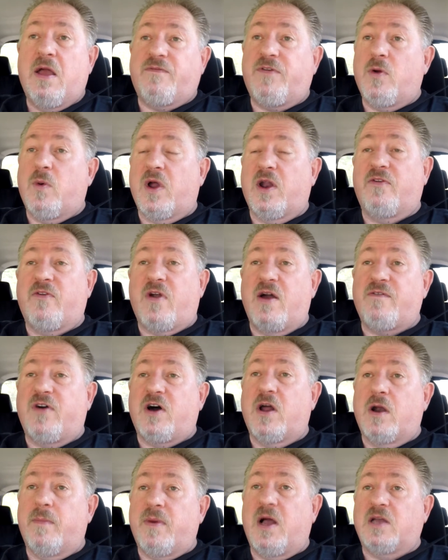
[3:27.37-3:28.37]
If you want to drive
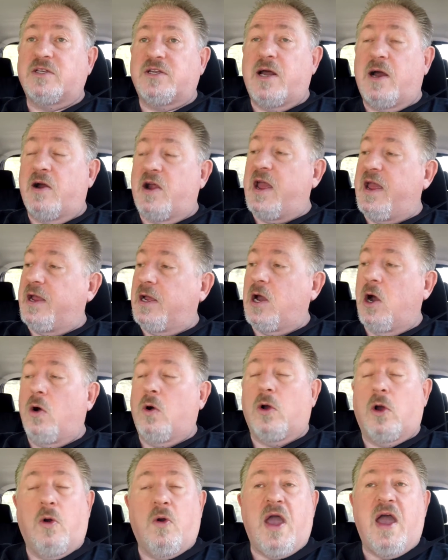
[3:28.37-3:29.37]
100 miles an hour, hey,
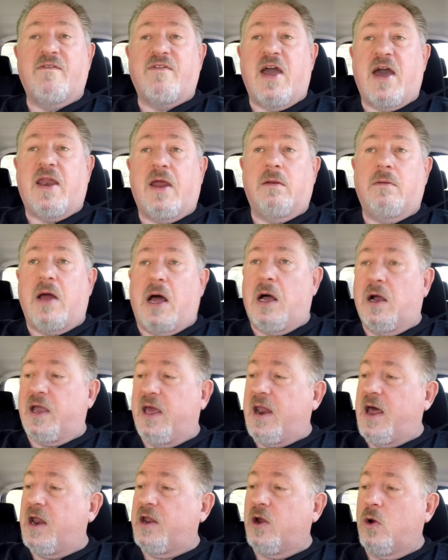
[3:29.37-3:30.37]
go go have at it. I'll
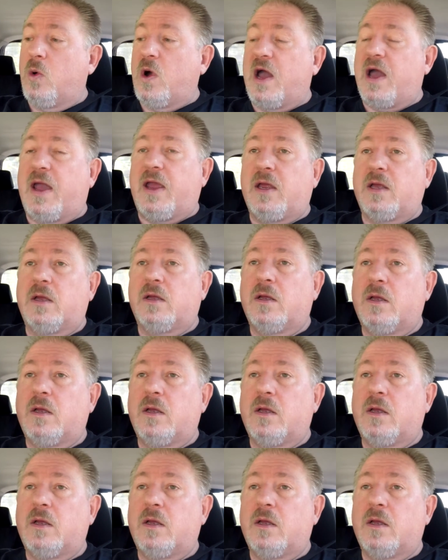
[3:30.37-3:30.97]
get out of your way.